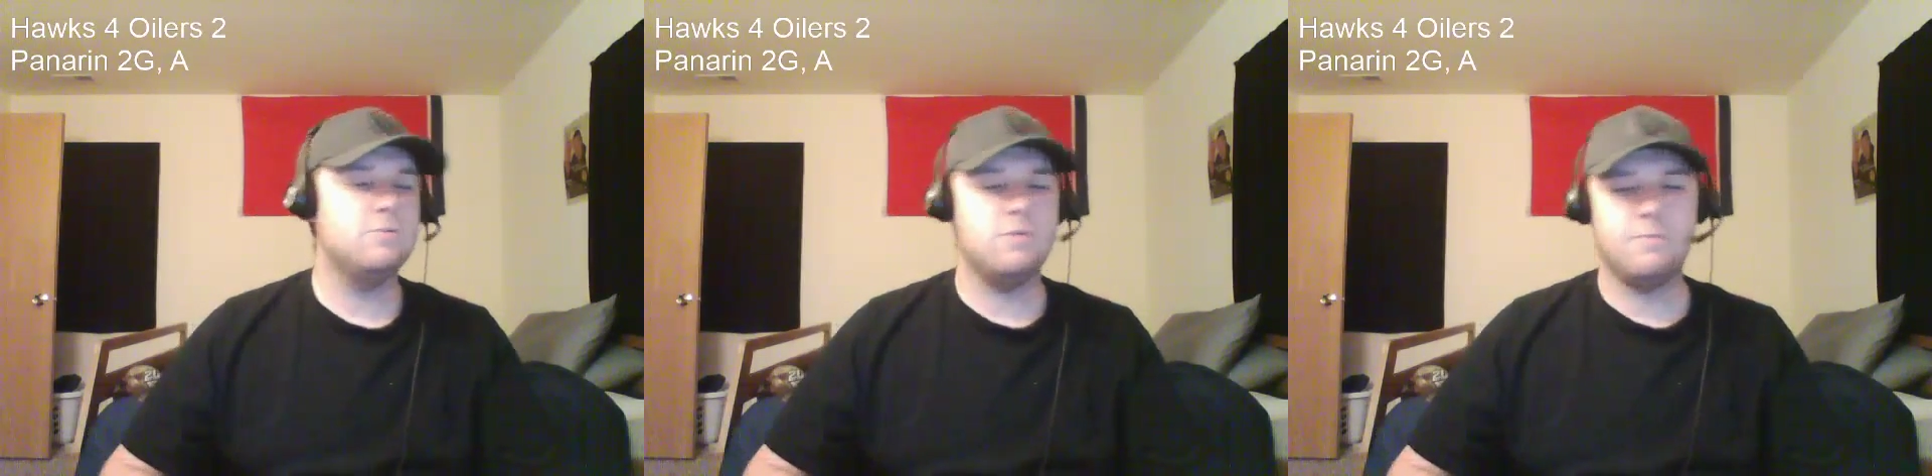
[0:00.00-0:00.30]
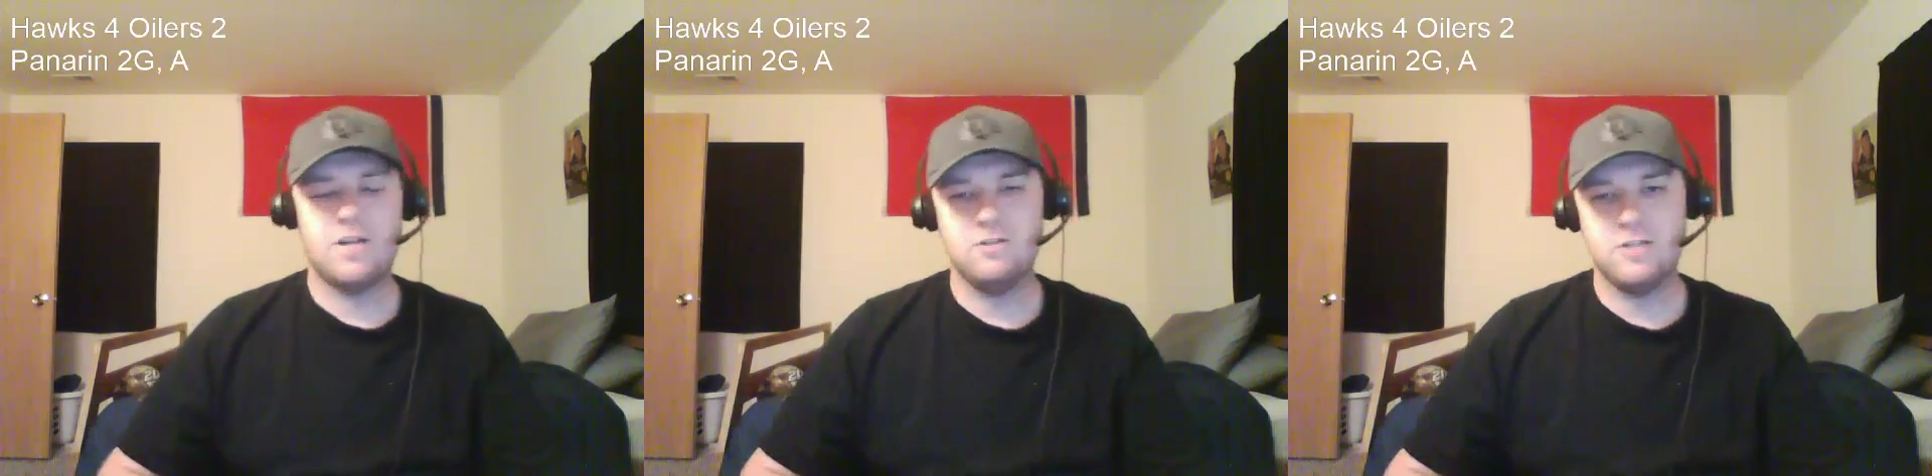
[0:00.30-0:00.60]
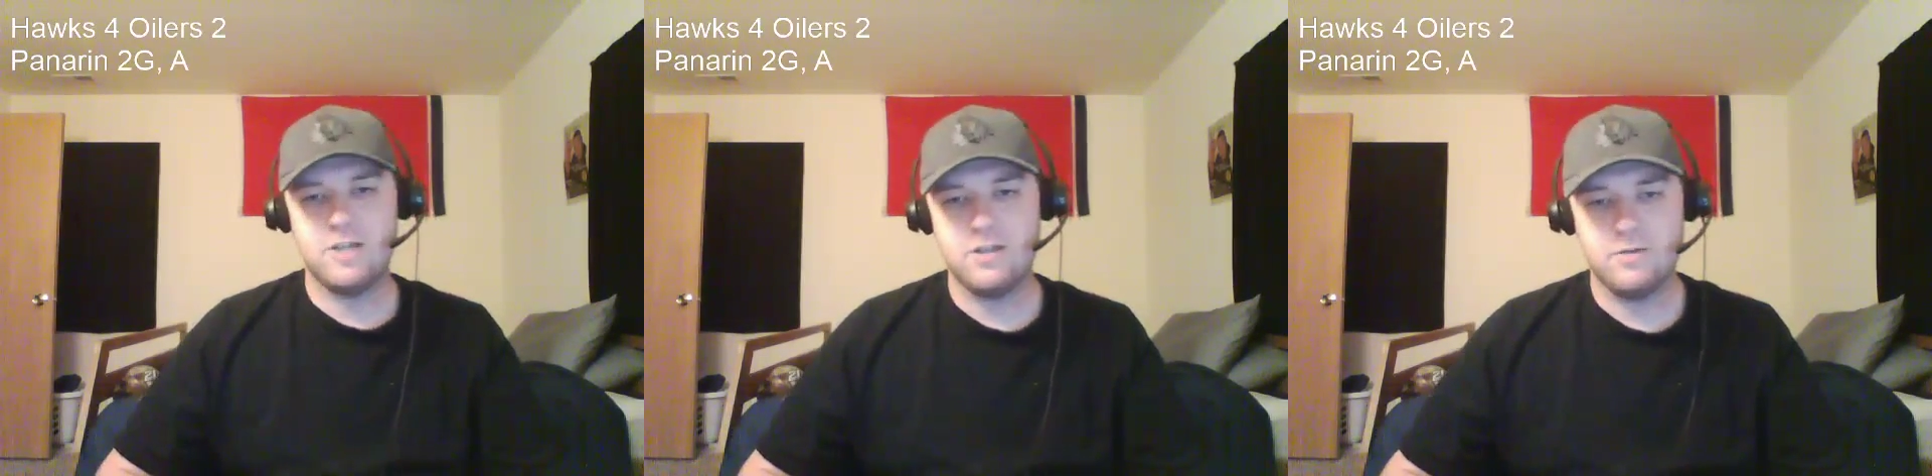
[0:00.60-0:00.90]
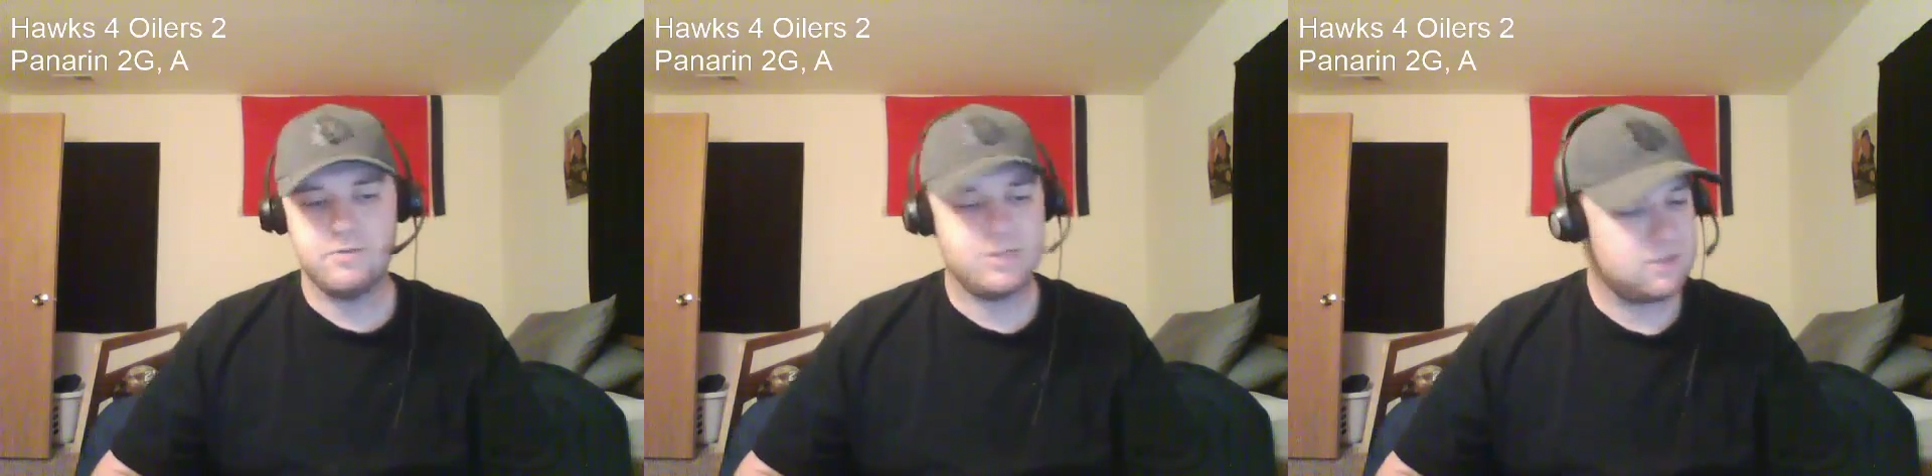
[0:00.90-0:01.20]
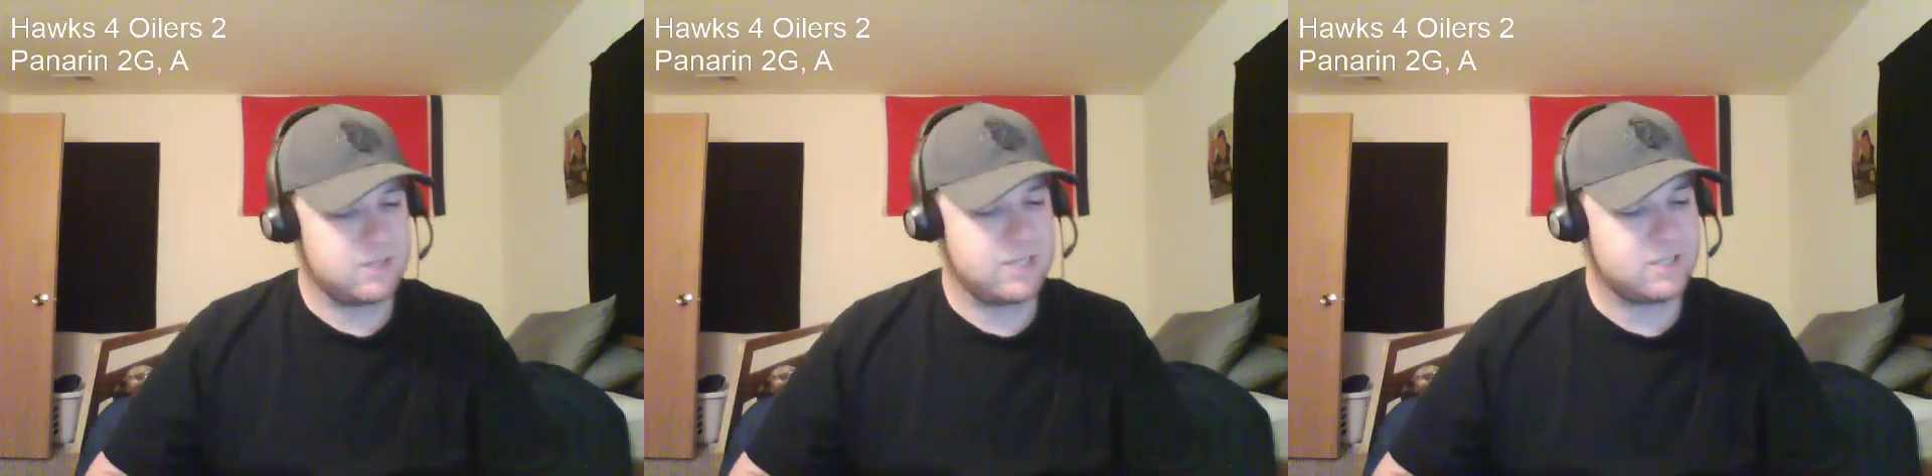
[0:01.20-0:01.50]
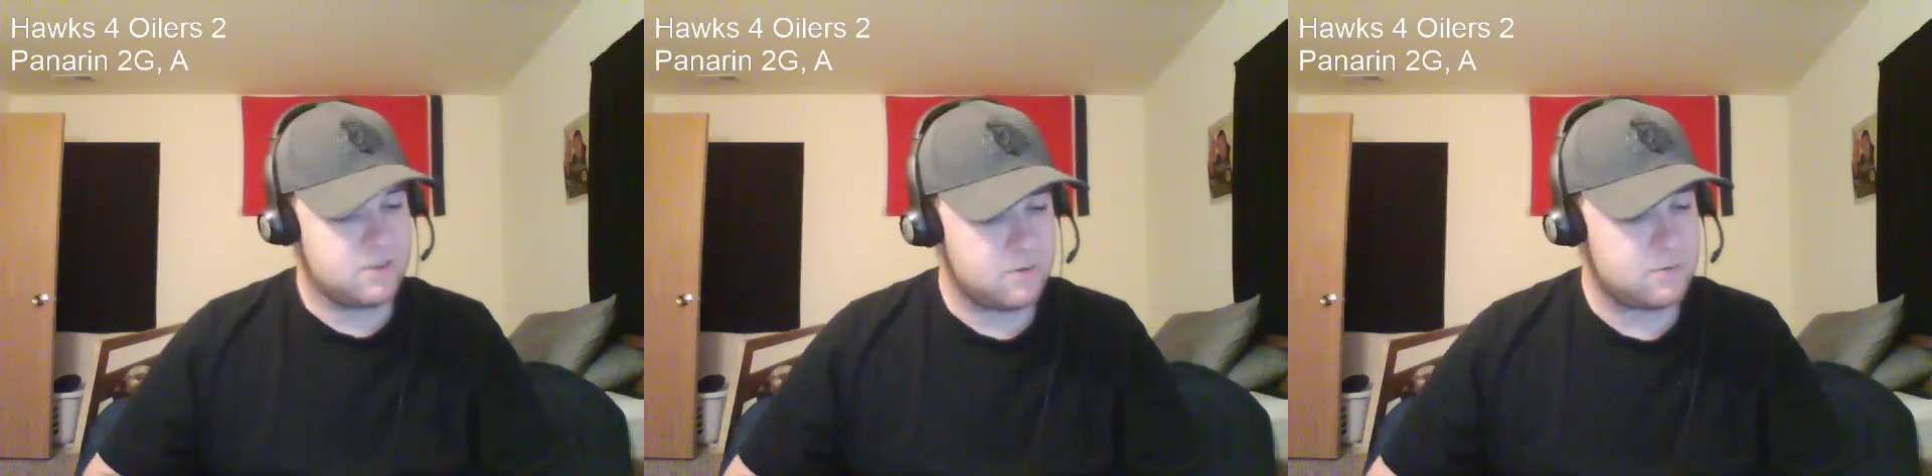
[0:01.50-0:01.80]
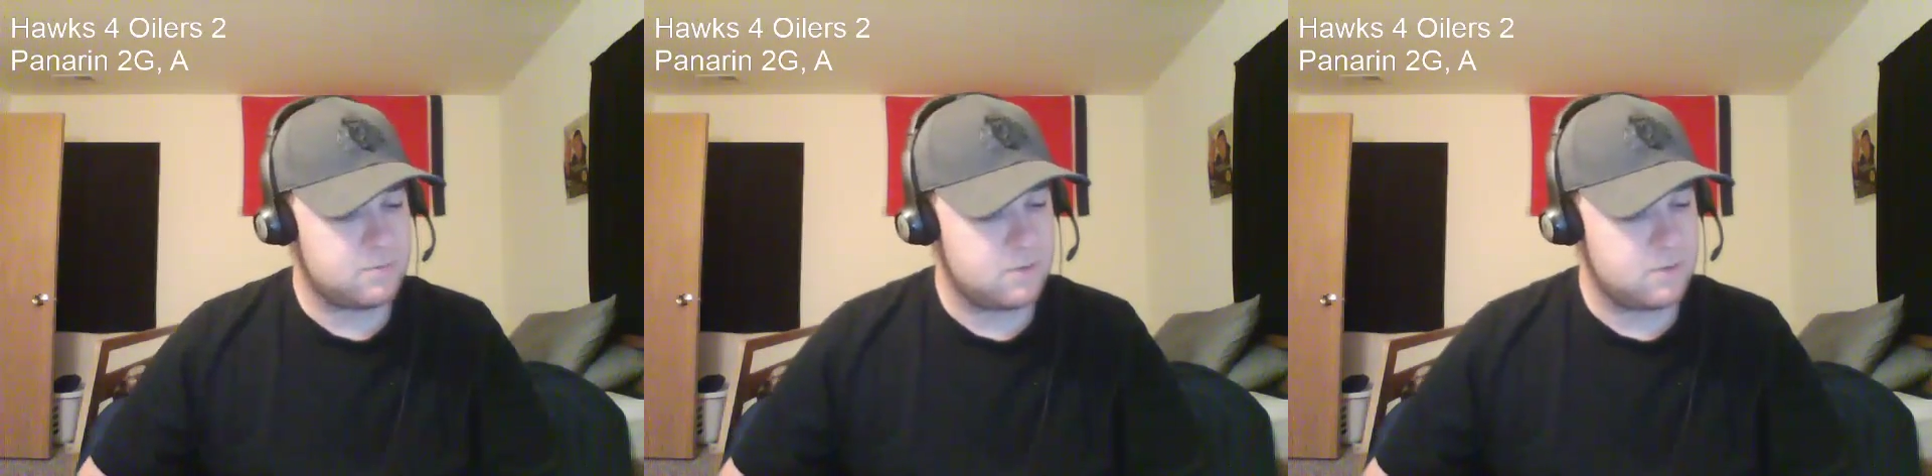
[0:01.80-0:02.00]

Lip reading: the penalty that led to the